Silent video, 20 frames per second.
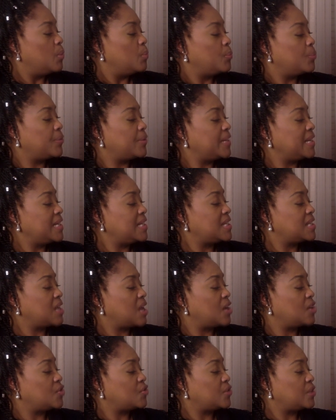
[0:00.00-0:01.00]
Pretty
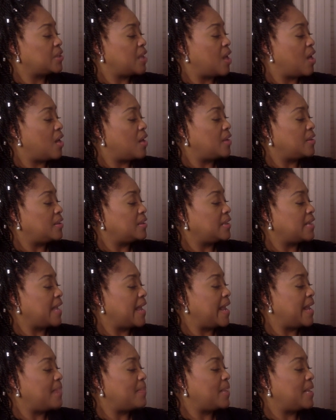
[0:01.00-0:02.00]
Cendrillon
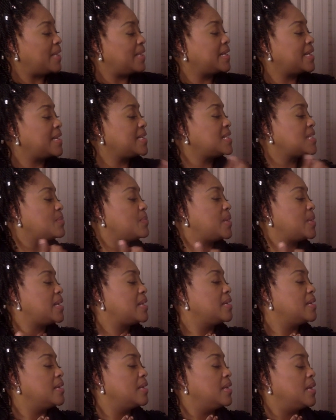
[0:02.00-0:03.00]
came and kissed
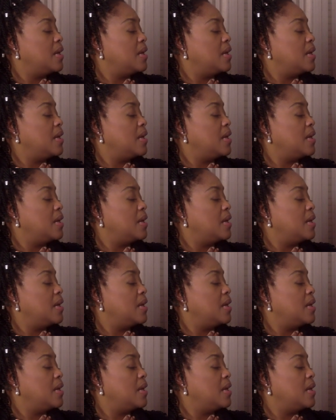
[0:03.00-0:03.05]
me.